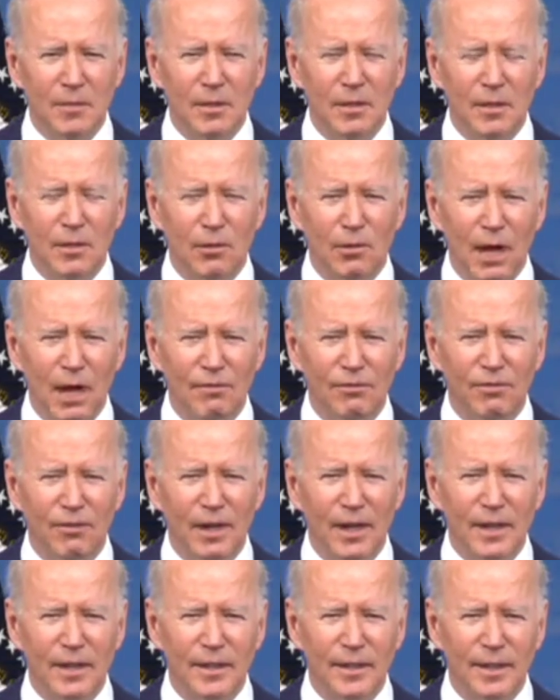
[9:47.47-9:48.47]

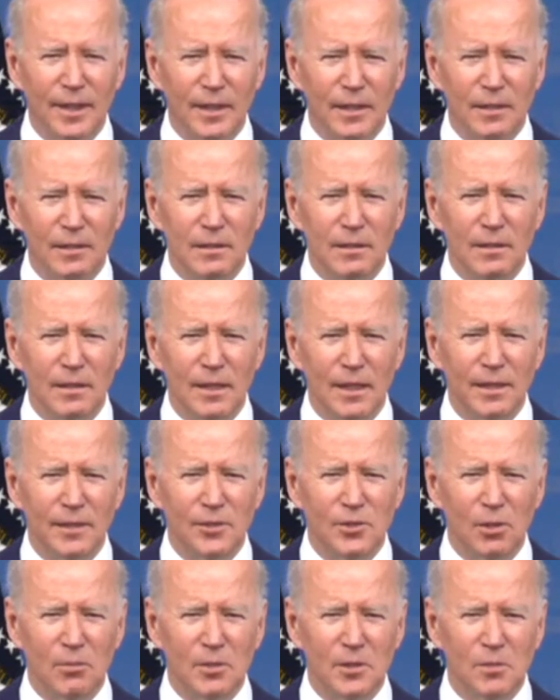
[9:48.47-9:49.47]
graphite, nickel, and
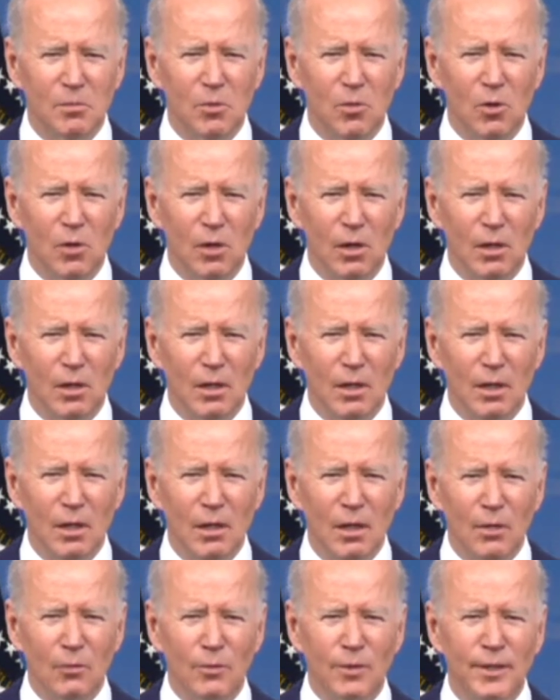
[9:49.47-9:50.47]
so much more.
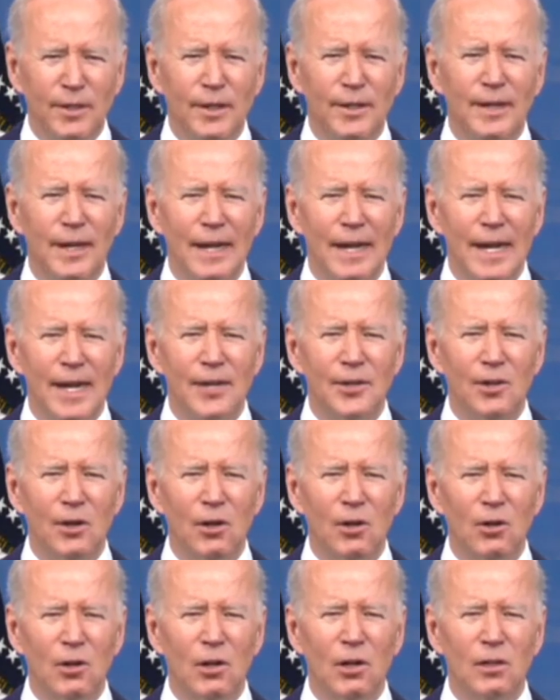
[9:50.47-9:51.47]
We need to end our
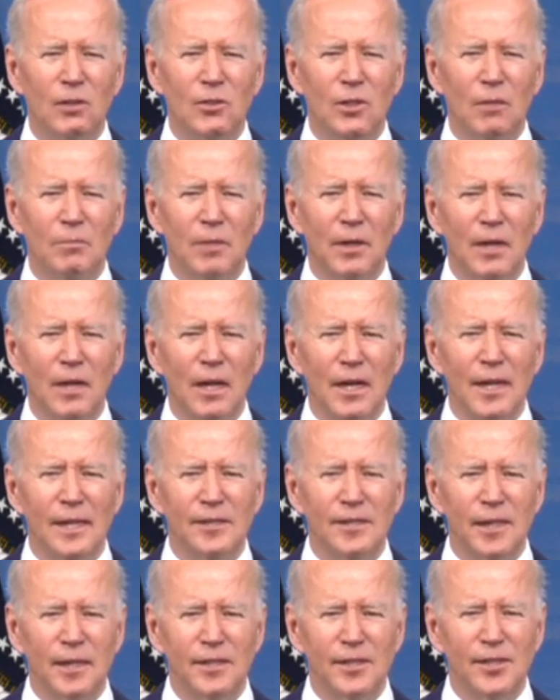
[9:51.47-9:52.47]
long-term
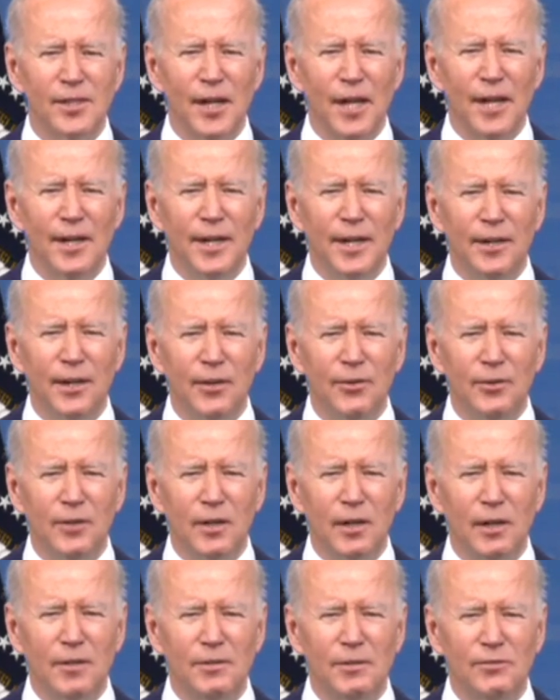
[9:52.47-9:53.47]
reliance on China and other
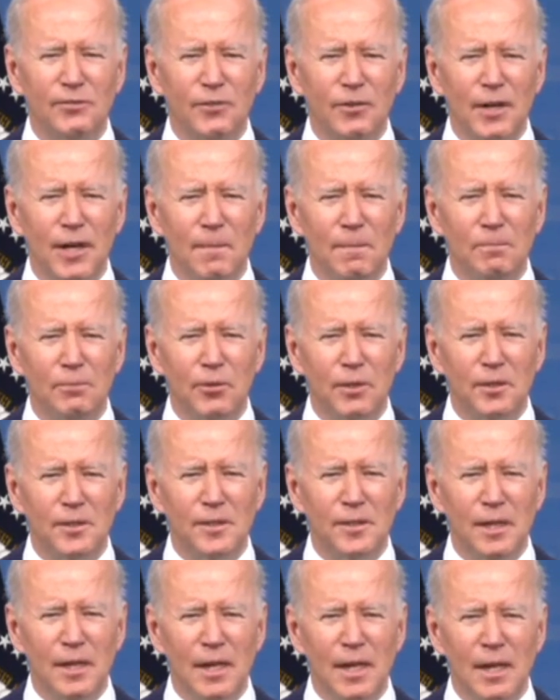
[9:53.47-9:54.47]
countries for inputs
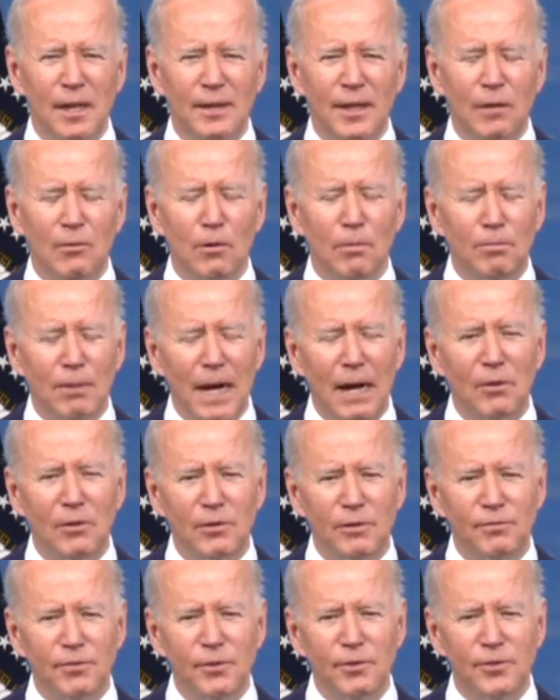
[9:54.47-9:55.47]
that will power
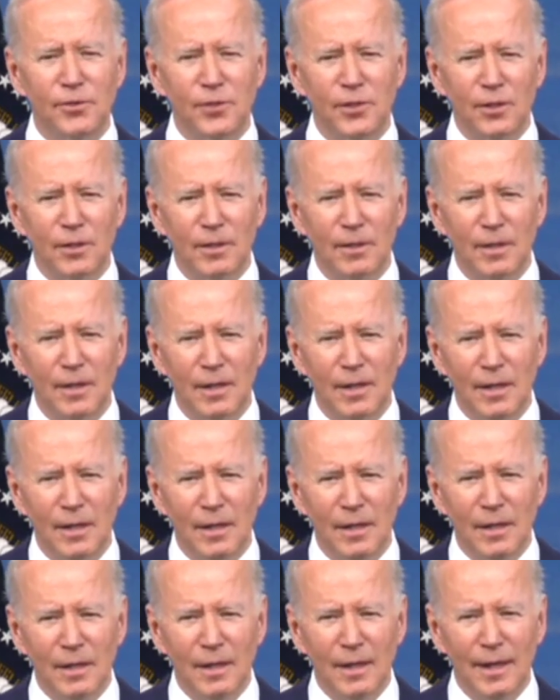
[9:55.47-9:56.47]
the future.
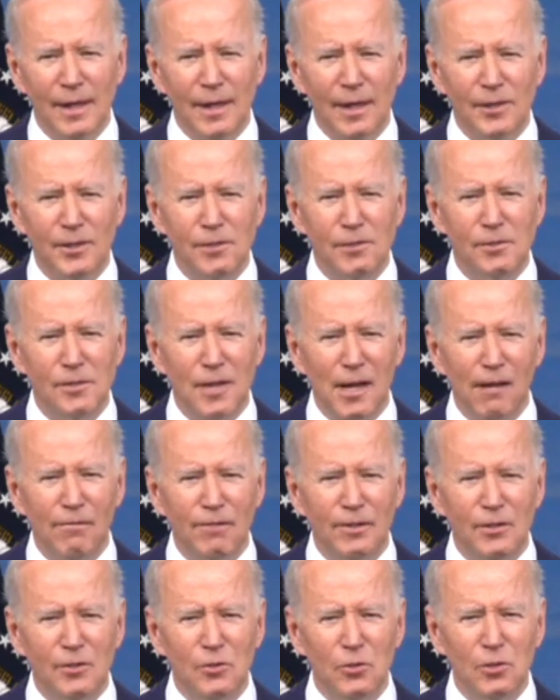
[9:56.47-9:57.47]
And I'll use
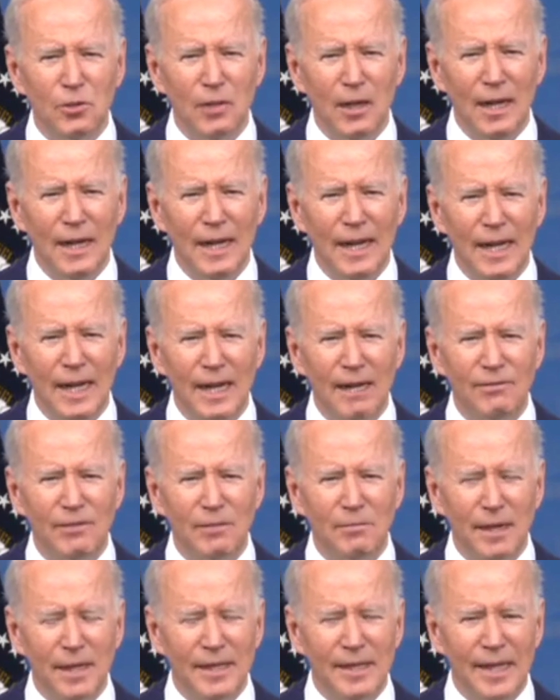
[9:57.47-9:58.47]
every tool I have to
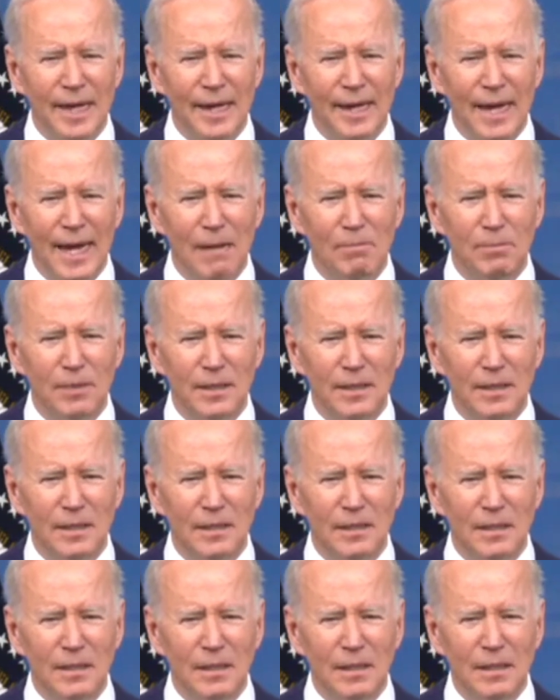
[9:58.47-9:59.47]
make that happen.
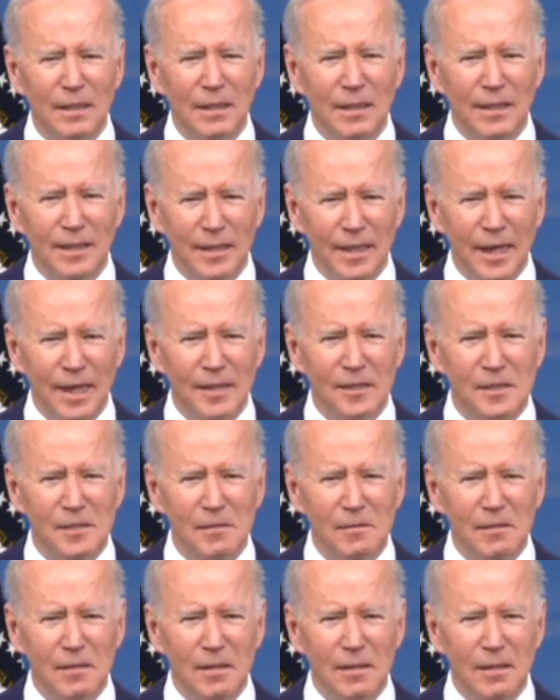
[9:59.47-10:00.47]
Yes,
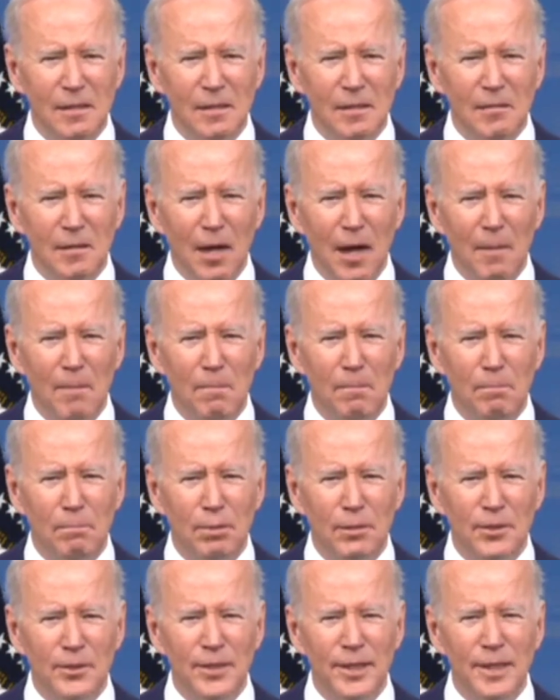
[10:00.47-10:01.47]

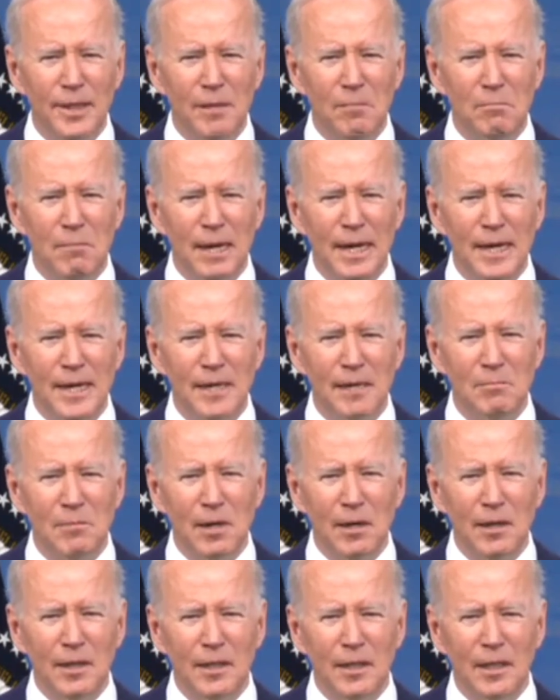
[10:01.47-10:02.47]
building a made in
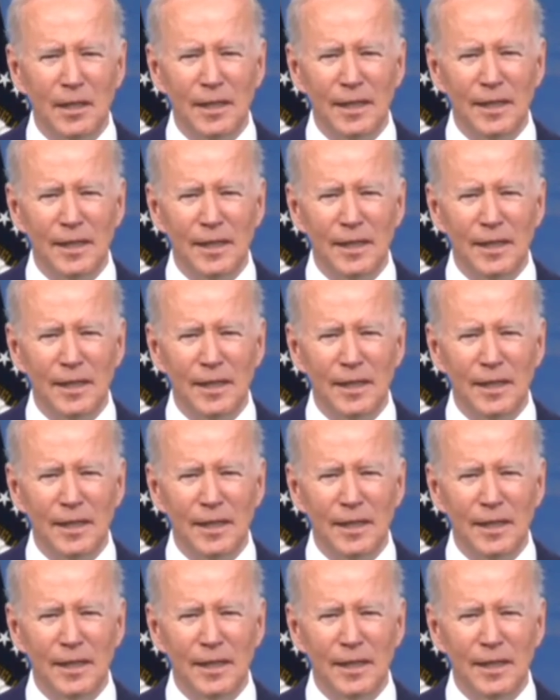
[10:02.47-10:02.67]
America clean